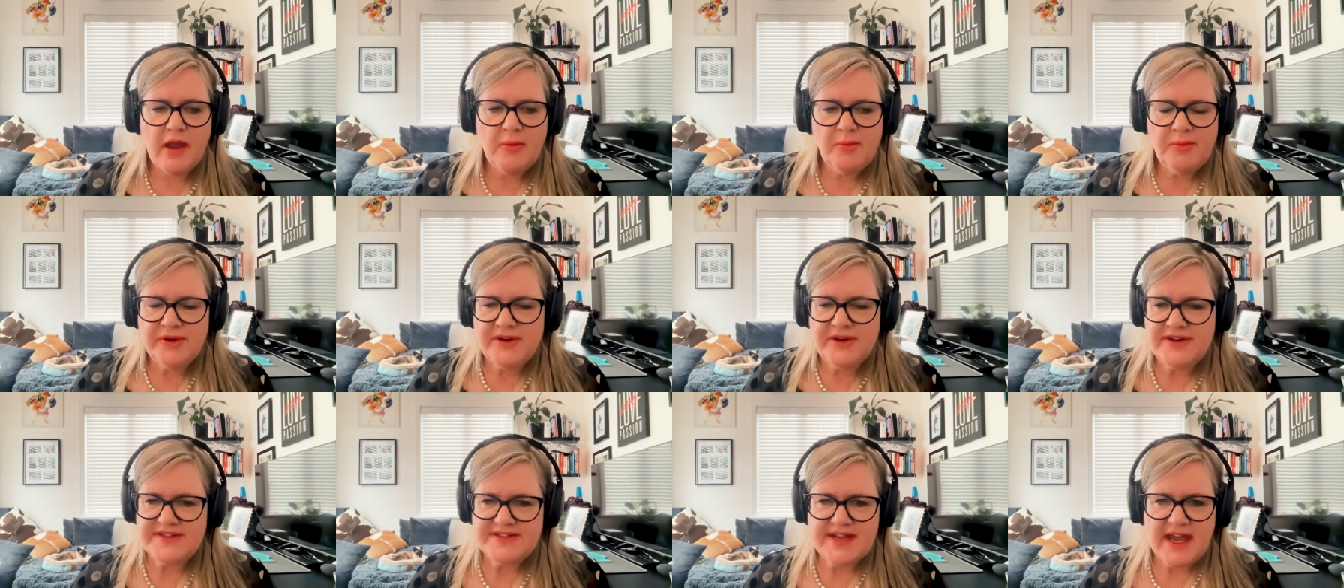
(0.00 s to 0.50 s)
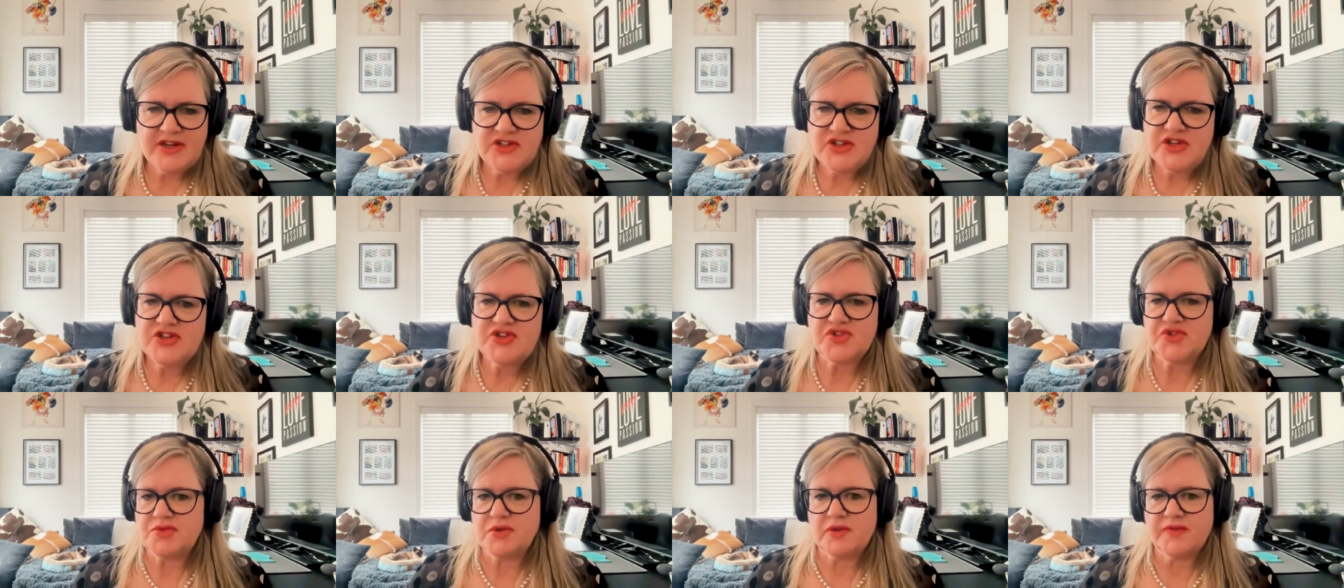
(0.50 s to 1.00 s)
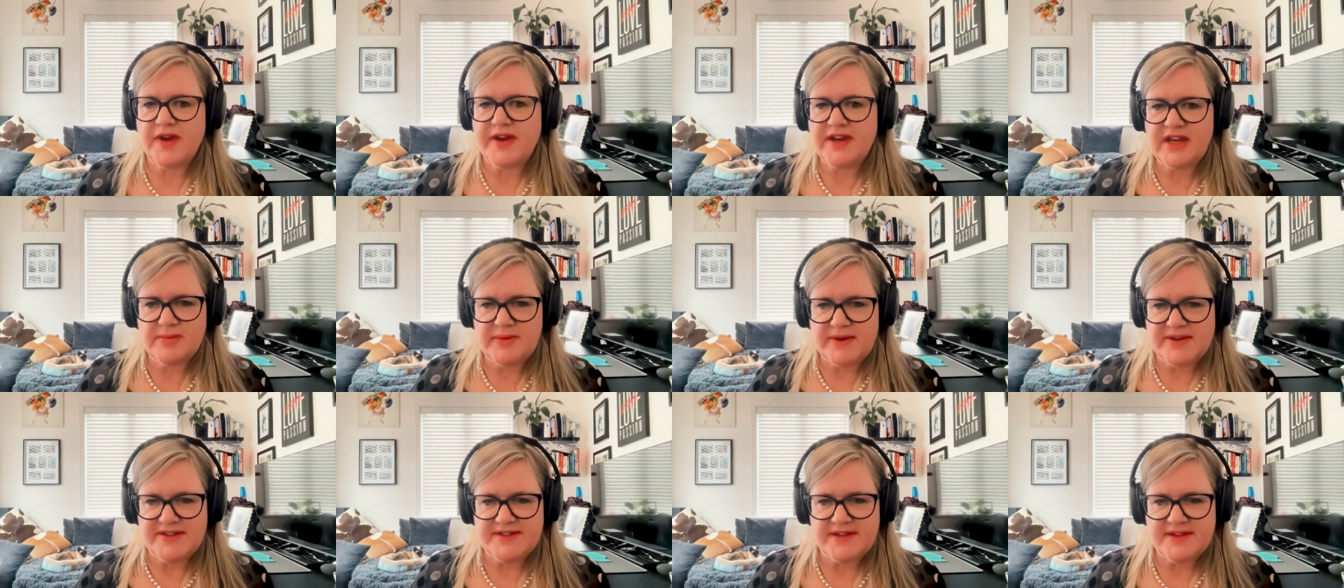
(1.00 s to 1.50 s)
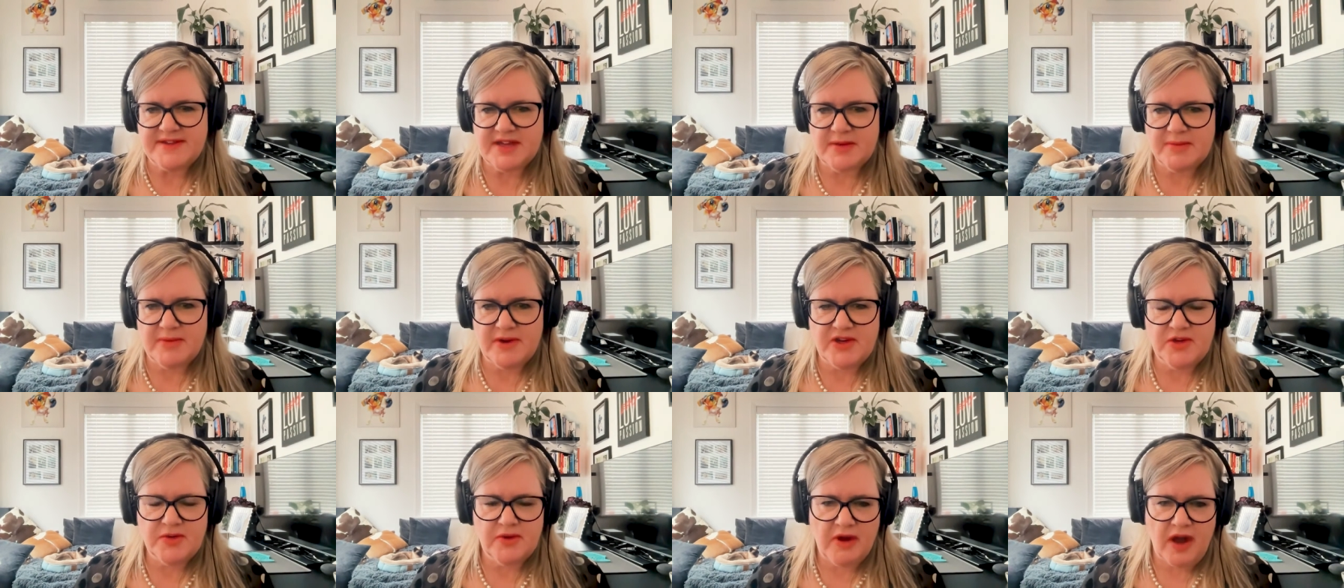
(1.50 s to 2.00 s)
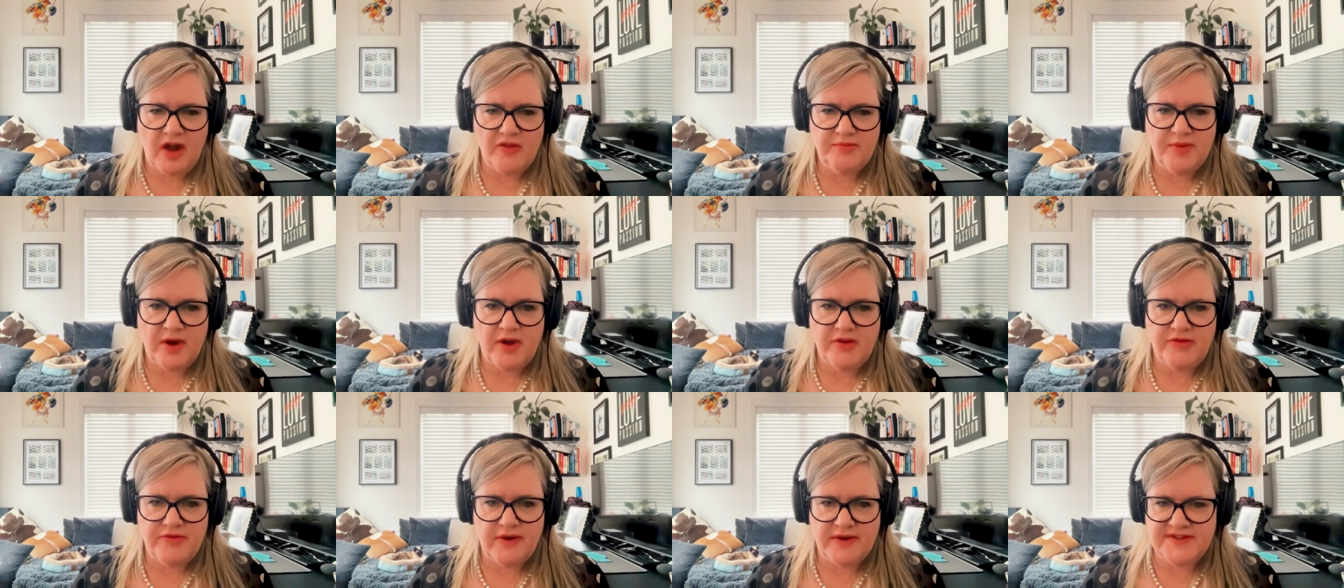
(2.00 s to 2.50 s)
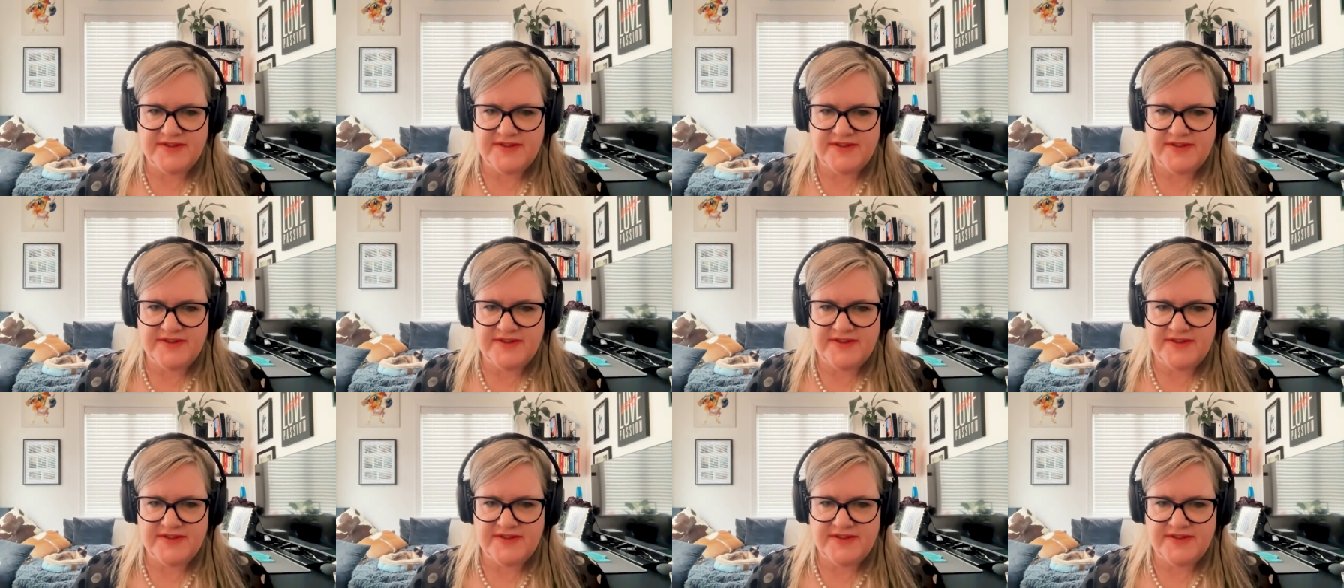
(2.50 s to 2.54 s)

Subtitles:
But it's actually true of any business. I mean, you and I have both run